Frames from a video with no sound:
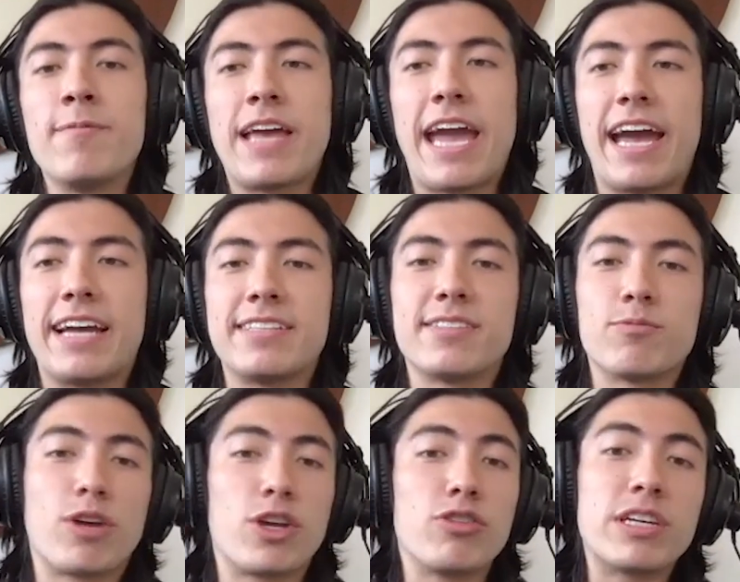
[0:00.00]
And
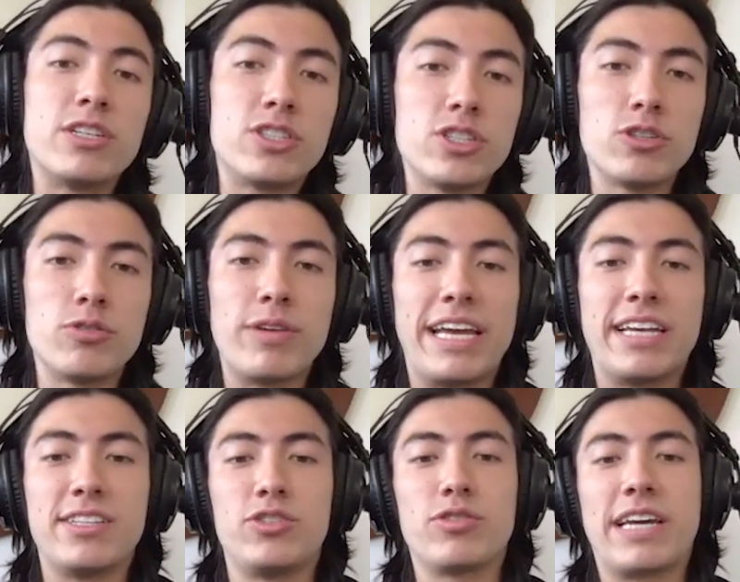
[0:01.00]
what you can do
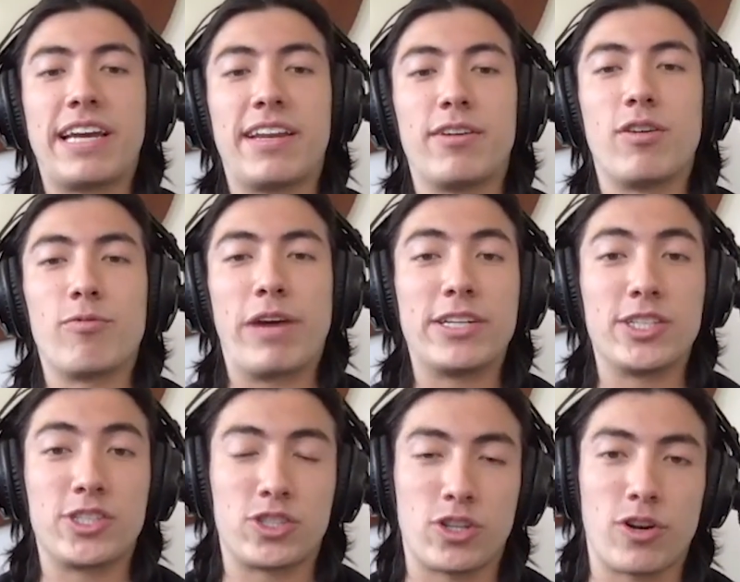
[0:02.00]
is you can
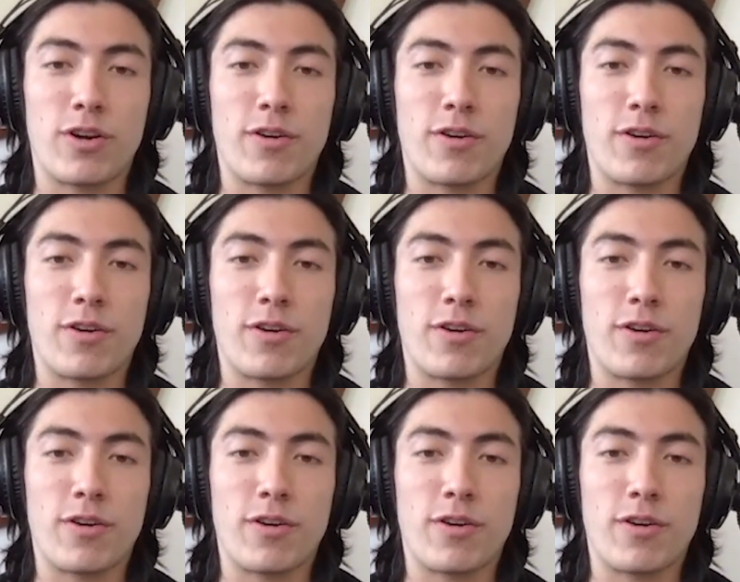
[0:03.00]
register, for